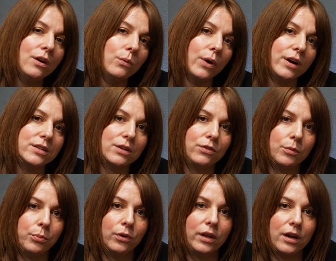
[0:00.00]
Whereas if
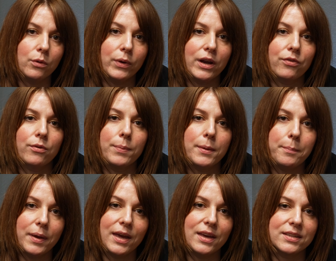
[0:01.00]
you pull it away from the
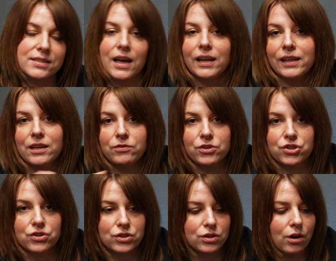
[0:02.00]
base, that leaf is
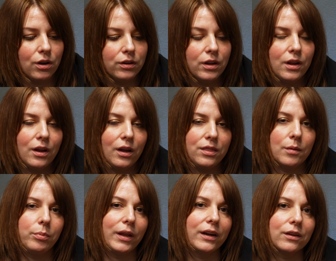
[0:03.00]
just gone and
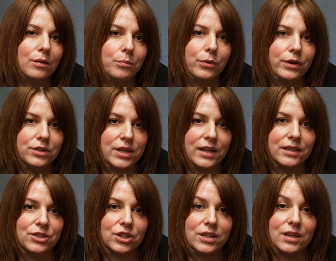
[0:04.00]
the plant can put its
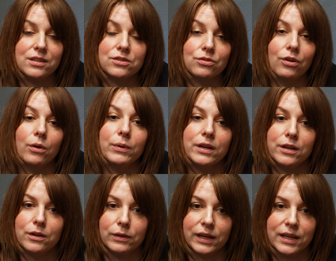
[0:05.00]
energy into growing
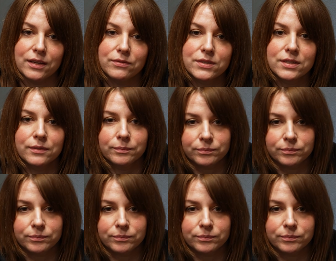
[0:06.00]
new leaves.